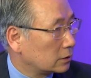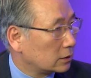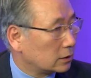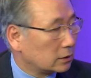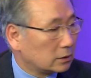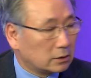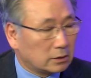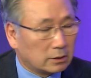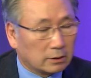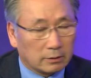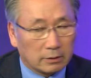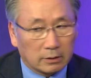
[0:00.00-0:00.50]

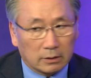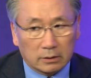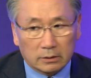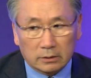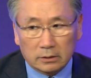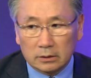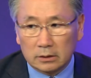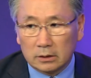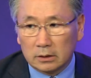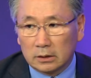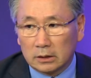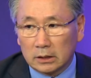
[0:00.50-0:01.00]
in the
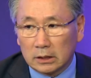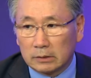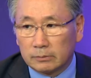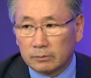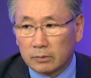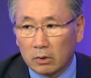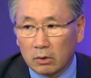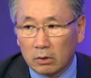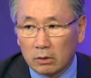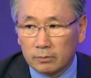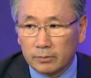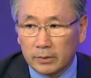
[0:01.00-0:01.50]

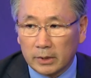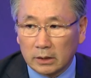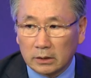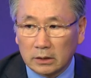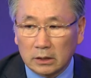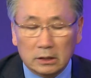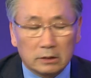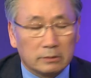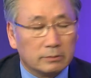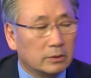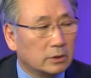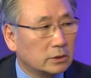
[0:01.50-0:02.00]
evolving and
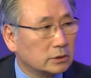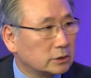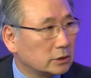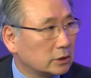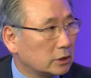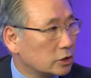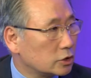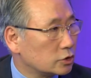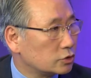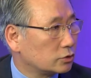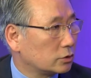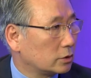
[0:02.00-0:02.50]
the
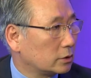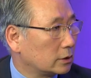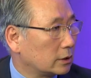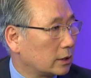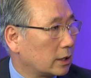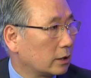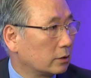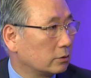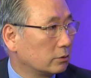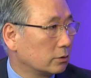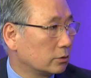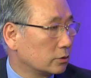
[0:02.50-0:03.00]
emerging issue in
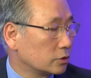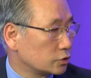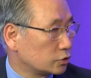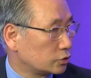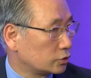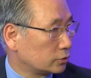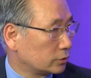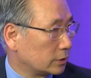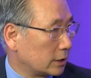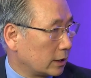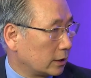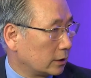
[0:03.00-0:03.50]

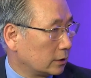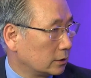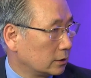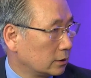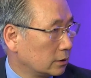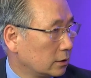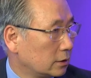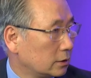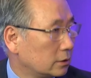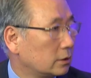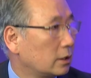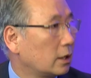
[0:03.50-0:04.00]
cardiology today.
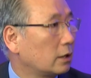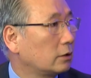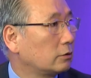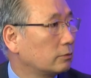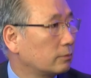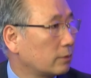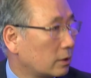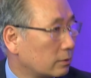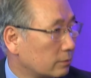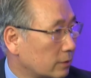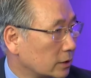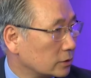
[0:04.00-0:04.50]
Thank
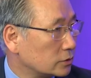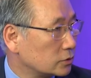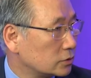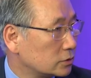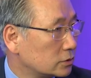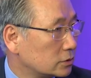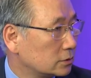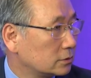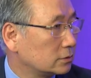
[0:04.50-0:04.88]
you very much.